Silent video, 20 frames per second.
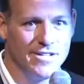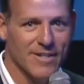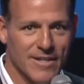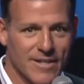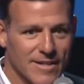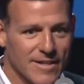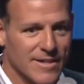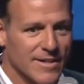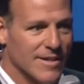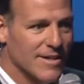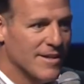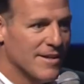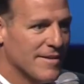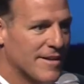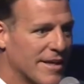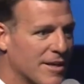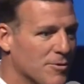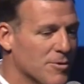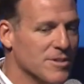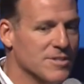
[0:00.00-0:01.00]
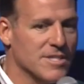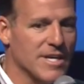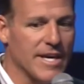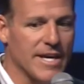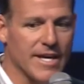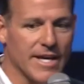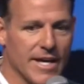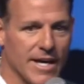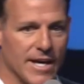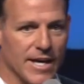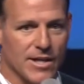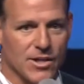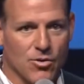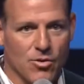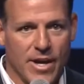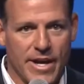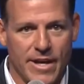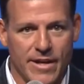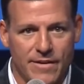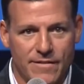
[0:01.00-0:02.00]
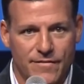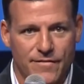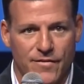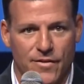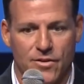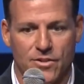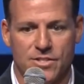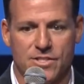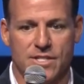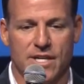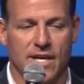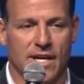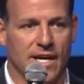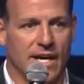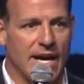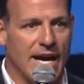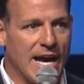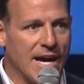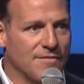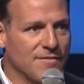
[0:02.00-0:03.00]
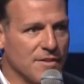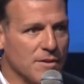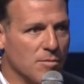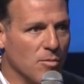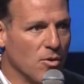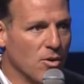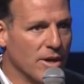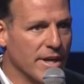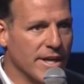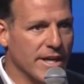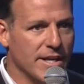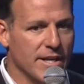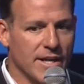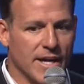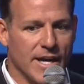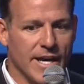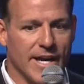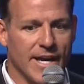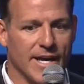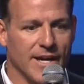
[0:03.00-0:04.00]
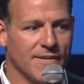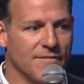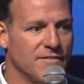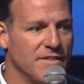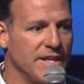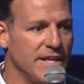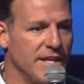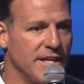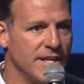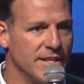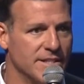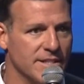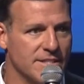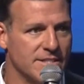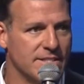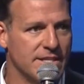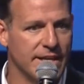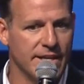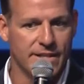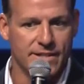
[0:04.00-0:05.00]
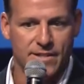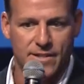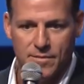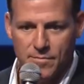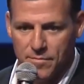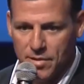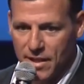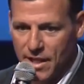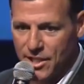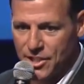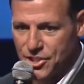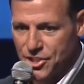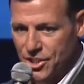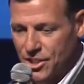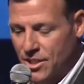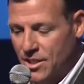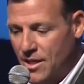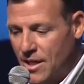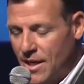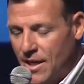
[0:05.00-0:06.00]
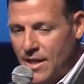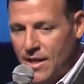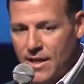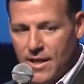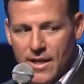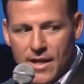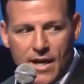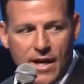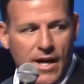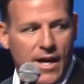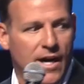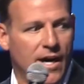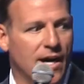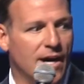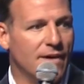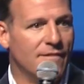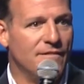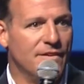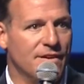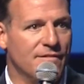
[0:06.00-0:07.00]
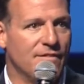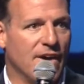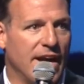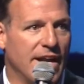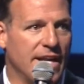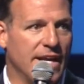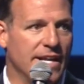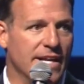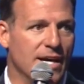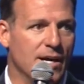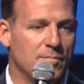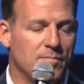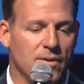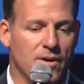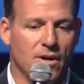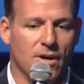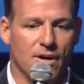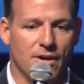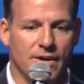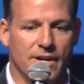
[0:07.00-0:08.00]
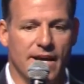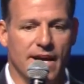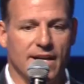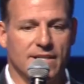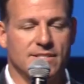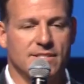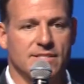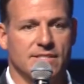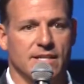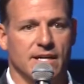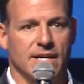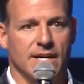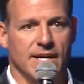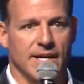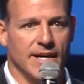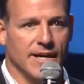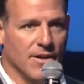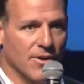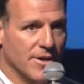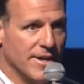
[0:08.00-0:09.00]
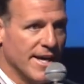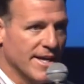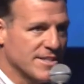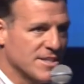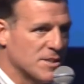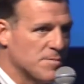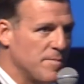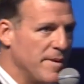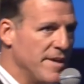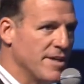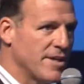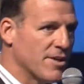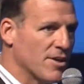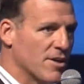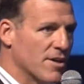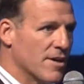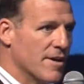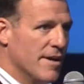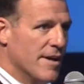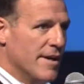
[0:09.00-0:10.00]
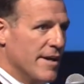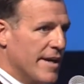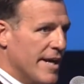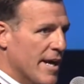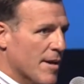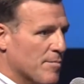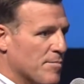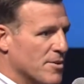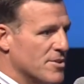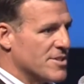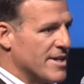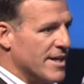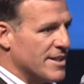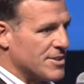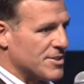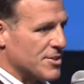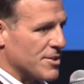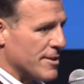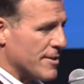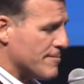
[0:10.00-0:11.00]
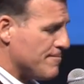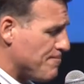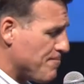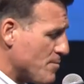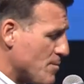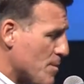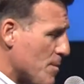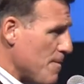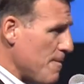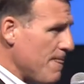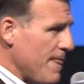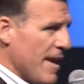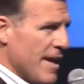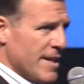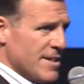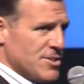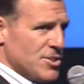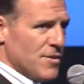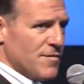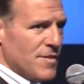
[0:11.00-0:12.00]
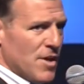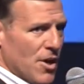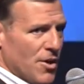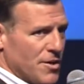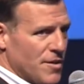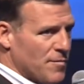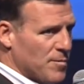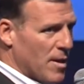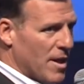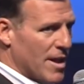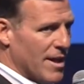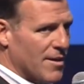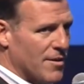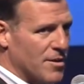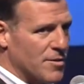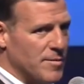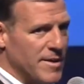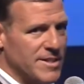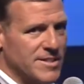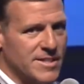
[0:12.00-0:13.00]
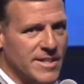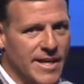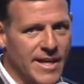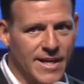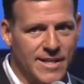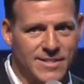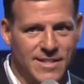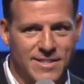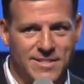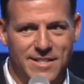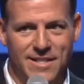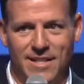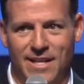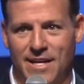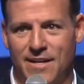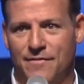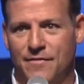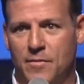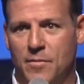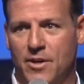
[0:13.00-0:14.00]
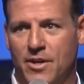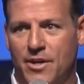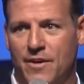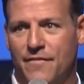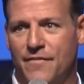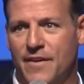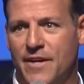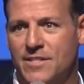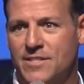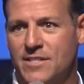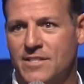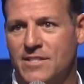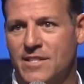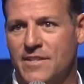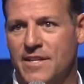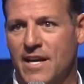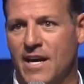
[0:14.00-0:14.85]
I think it was a great first half of the morning. I have the distinct pleasure of inviting up our next speaker and presenter. And as you've known, you've probably heard me say, because I see a lot of familiar faces in the